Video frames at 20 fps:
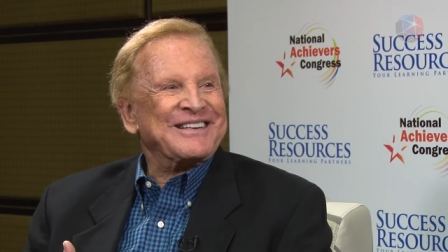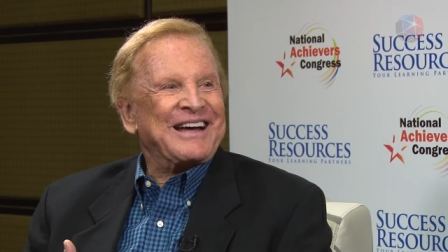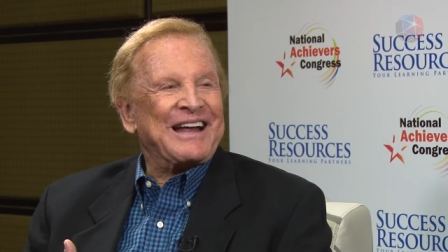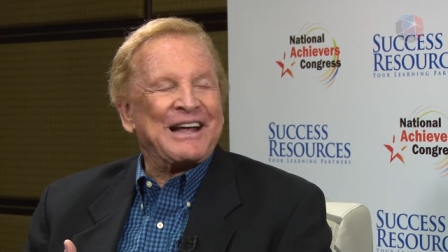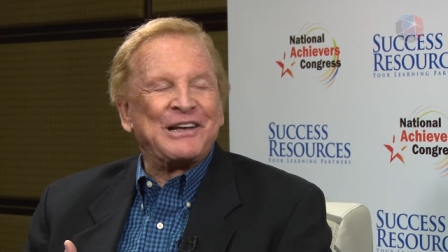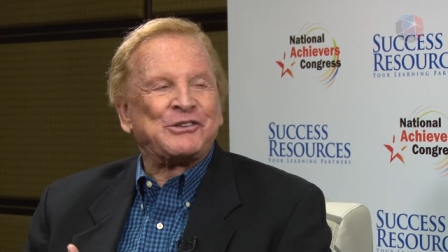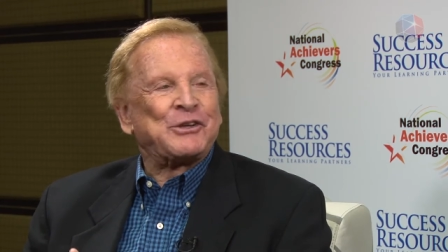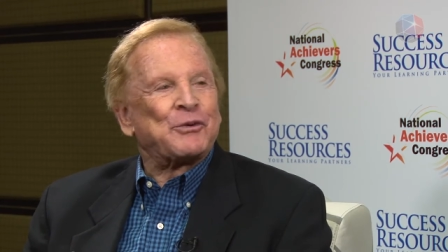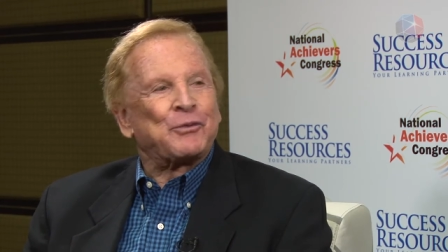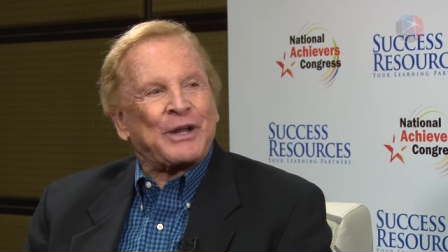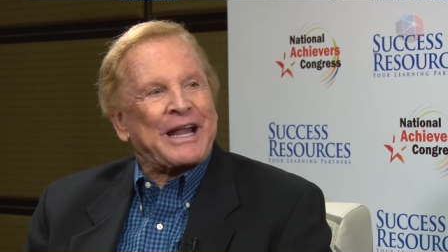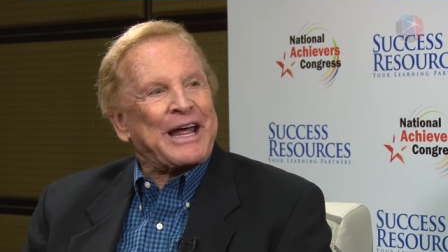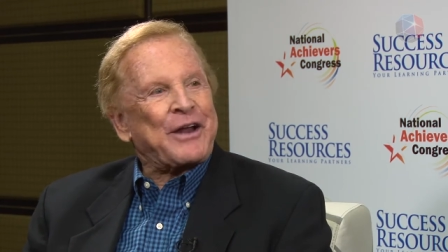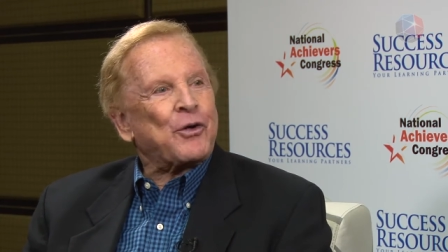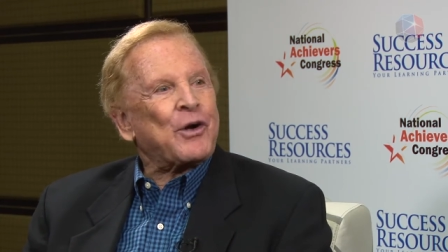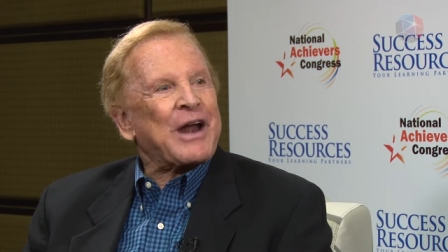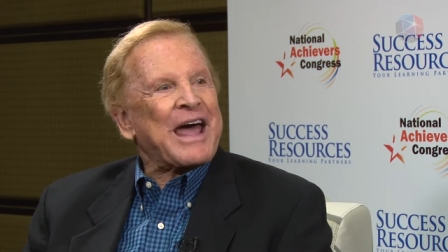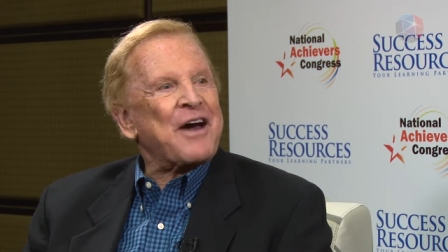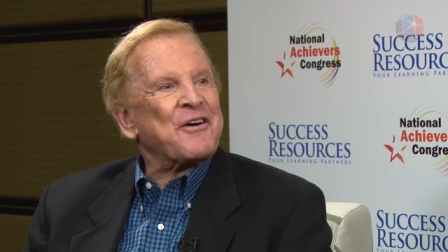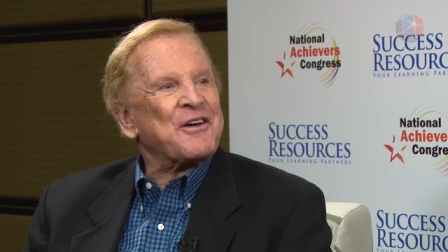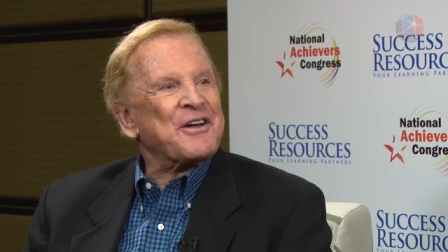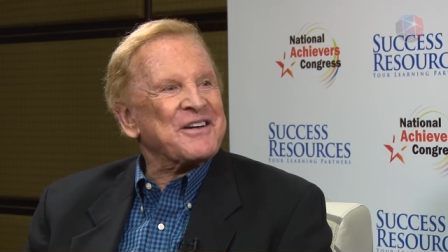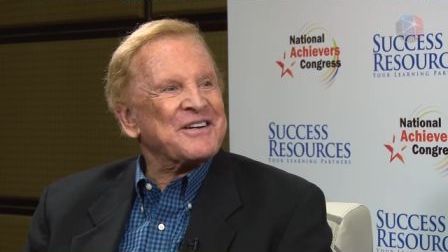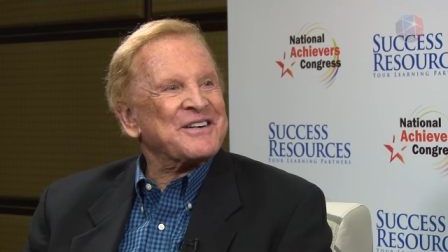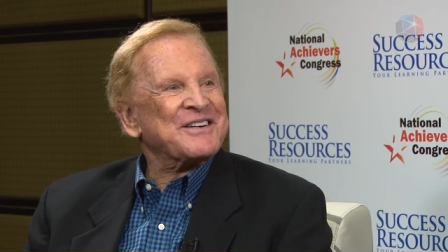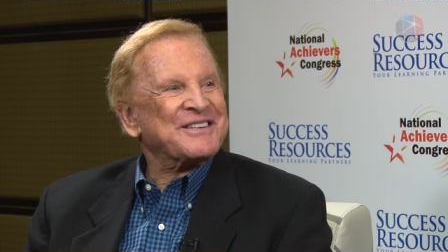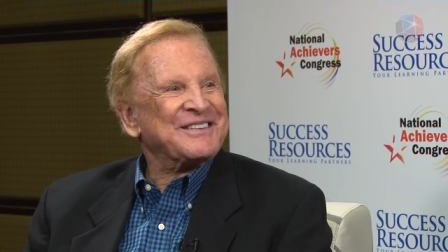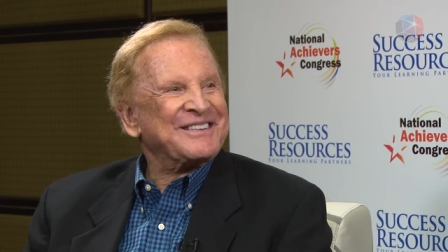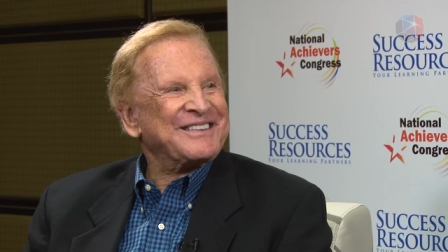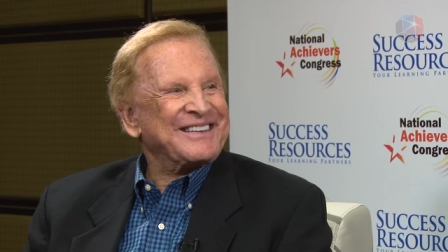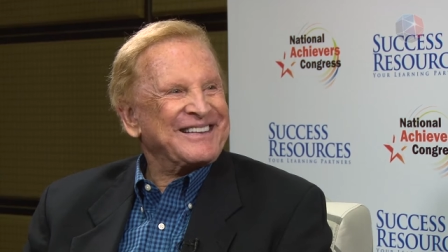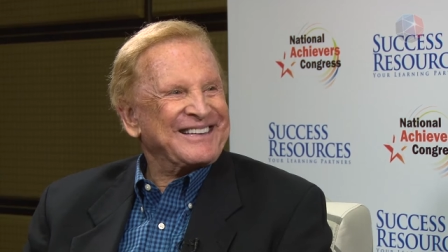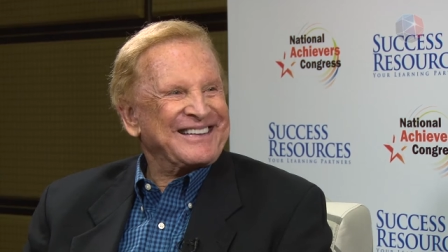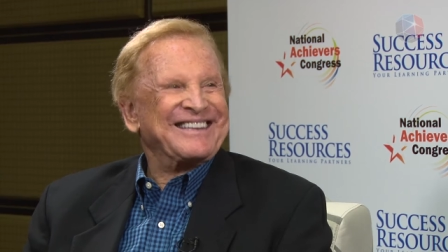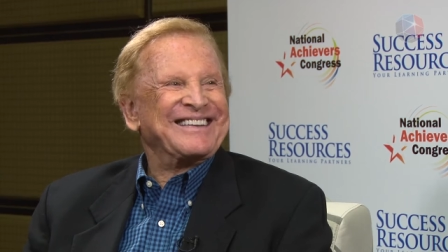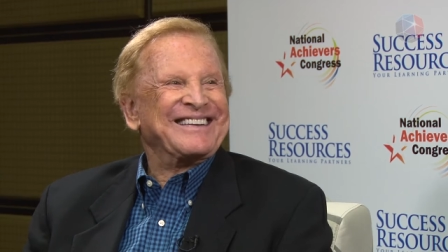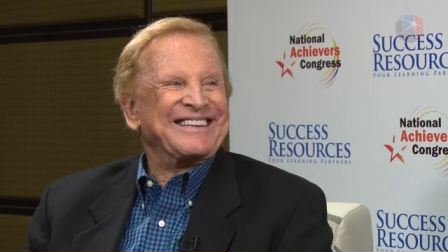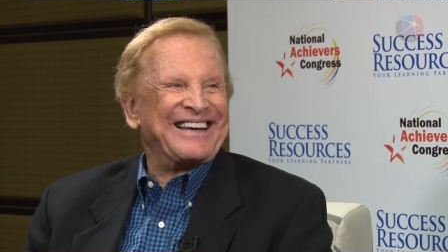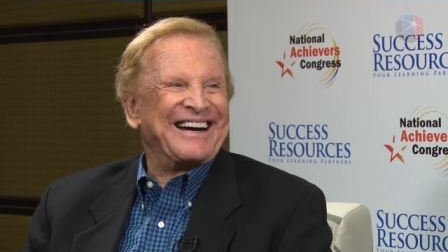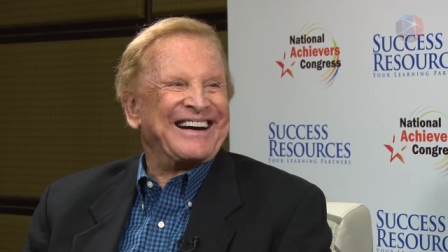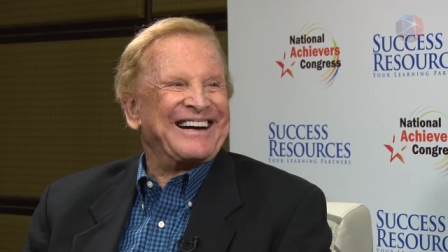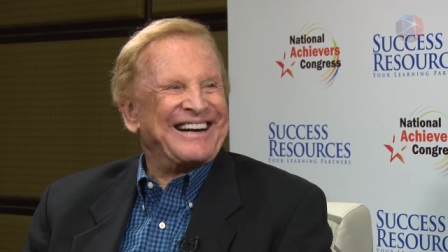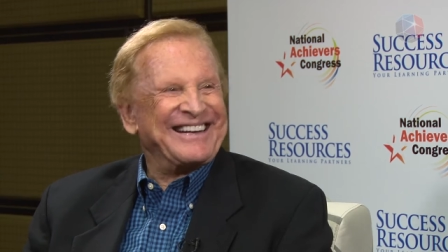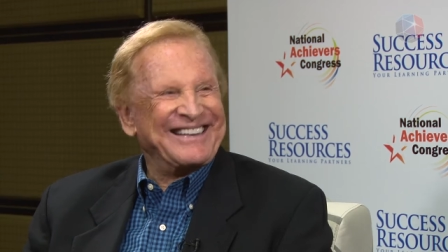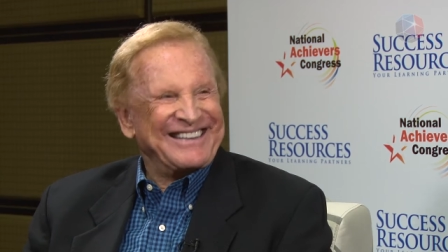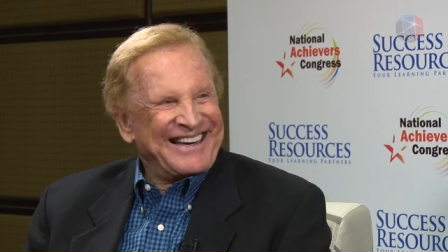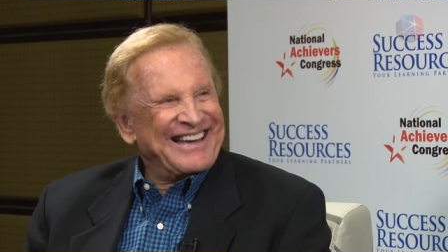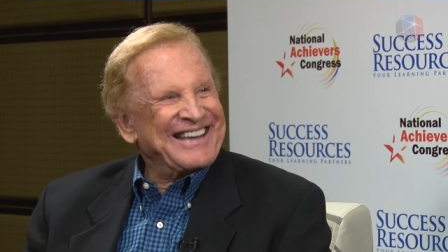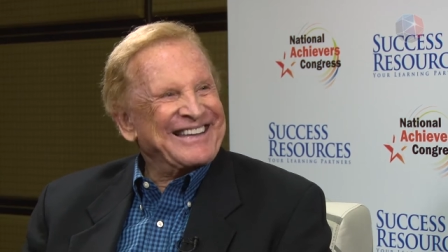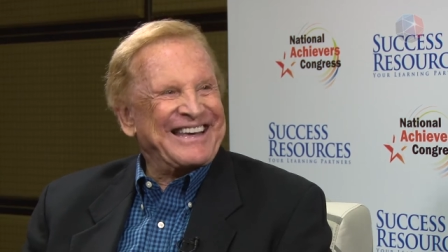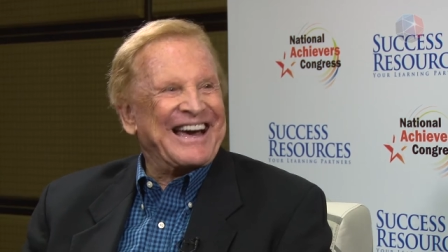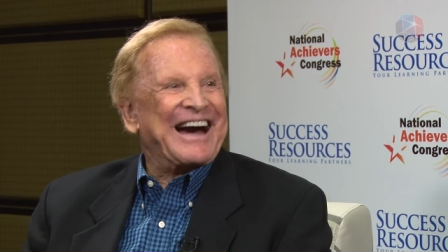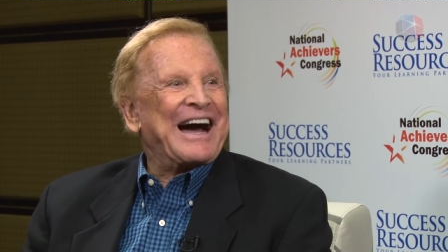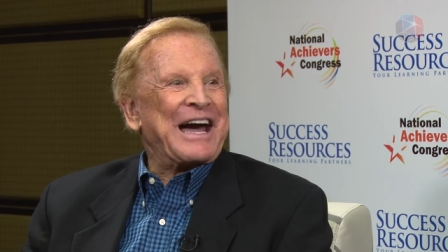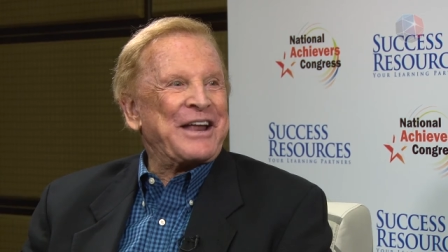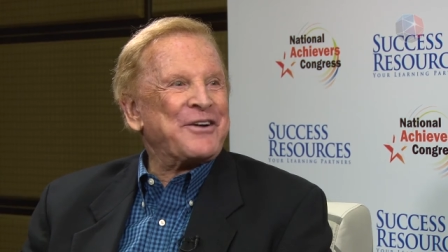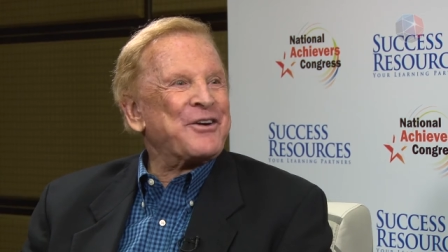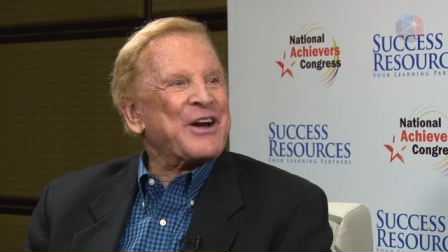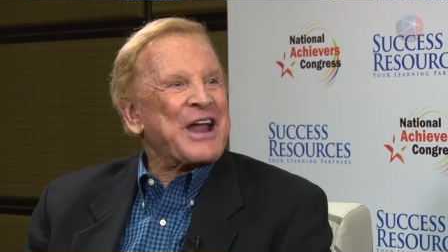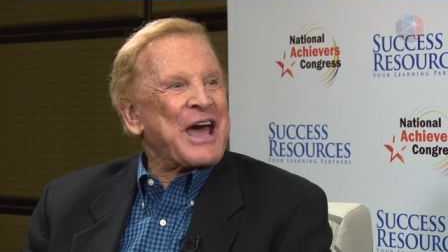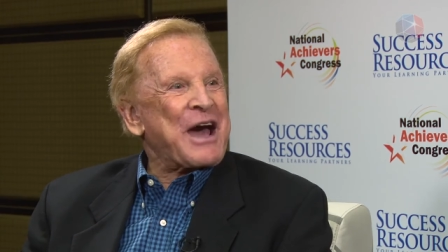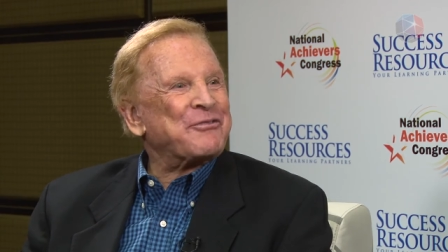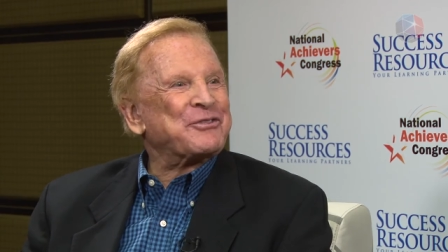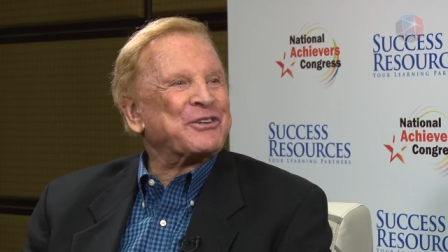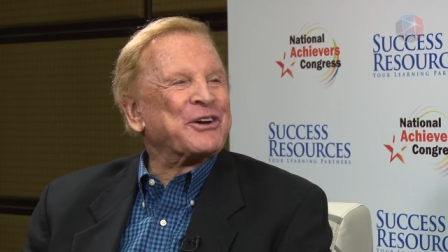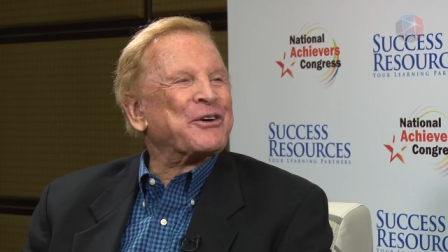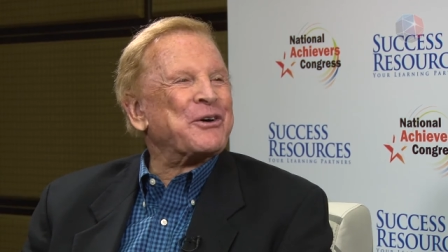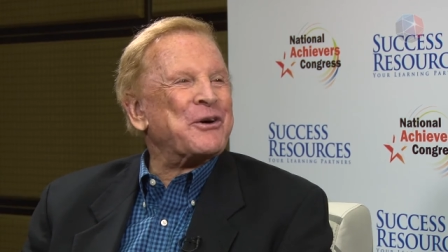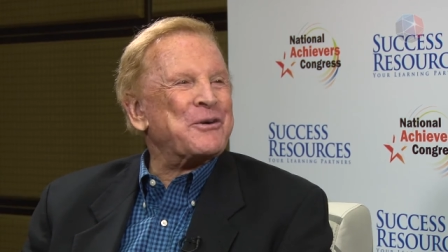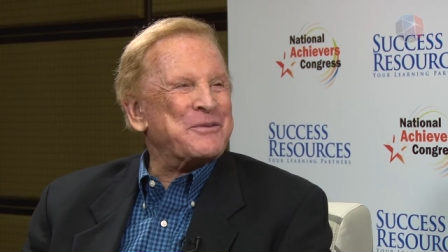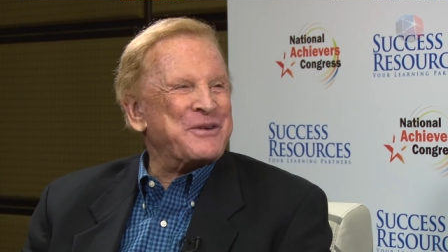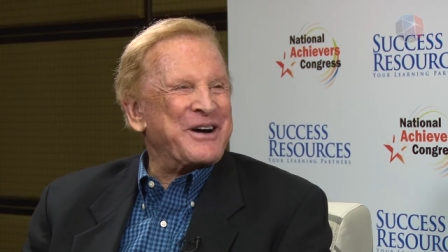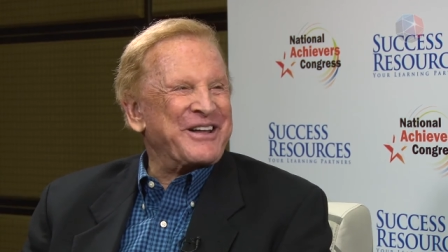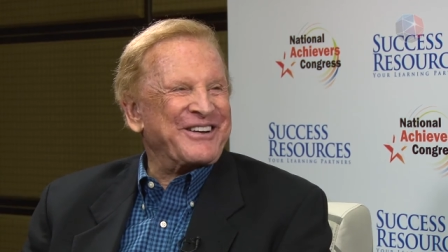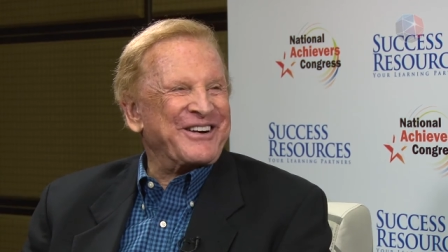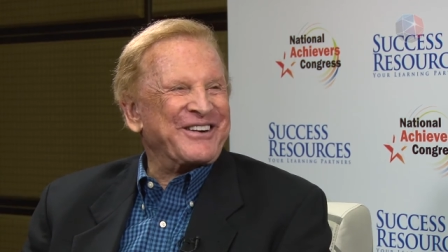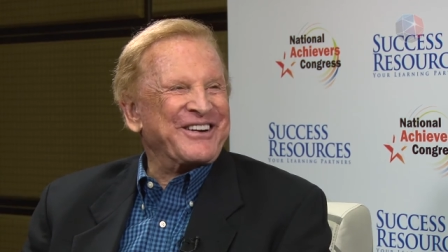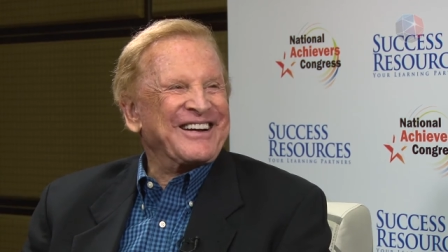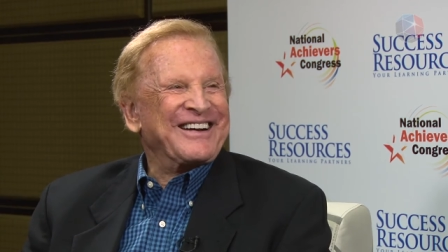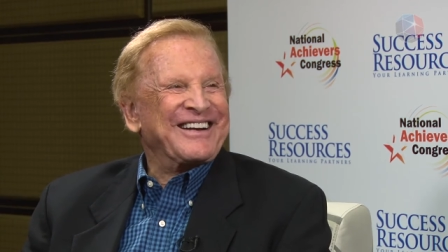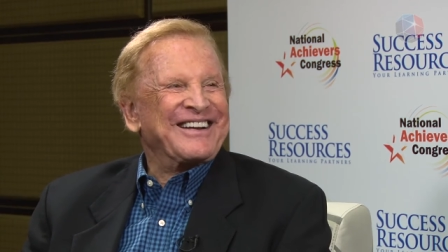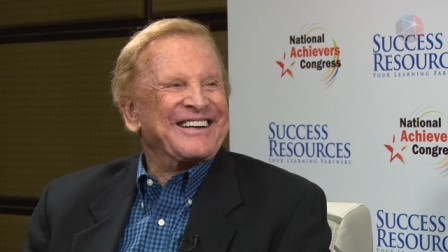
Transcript: I said, well, well, I, I think all mothers say that. You know, but yeah, anyway. I, yeah, I don't have to go, Mother.